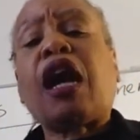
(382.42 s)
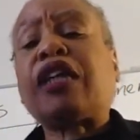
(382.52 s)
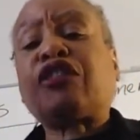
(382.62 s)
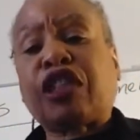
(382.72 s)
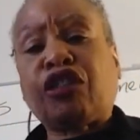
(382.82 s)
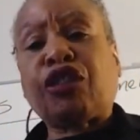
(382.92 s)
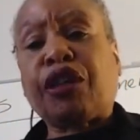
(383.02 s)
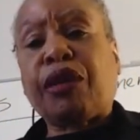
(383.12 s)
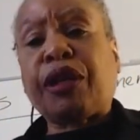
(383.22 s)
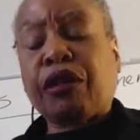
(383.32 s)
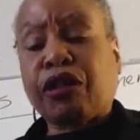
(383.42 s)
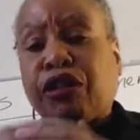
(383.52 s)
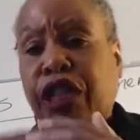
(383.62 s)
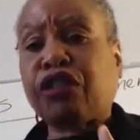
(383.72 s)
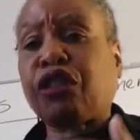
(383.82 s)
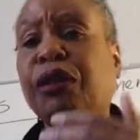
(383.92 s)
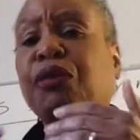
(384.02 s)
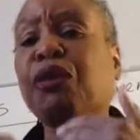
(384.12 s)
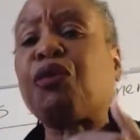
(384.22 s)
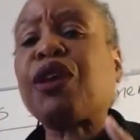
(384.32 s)
a dictionary, because a dictionary
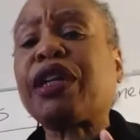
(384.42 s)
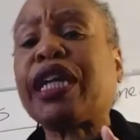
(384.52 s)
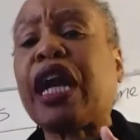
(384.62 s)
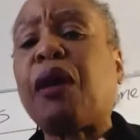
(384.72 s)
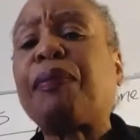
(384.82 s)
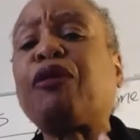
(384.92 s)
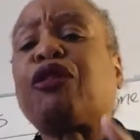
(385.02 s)
will really help you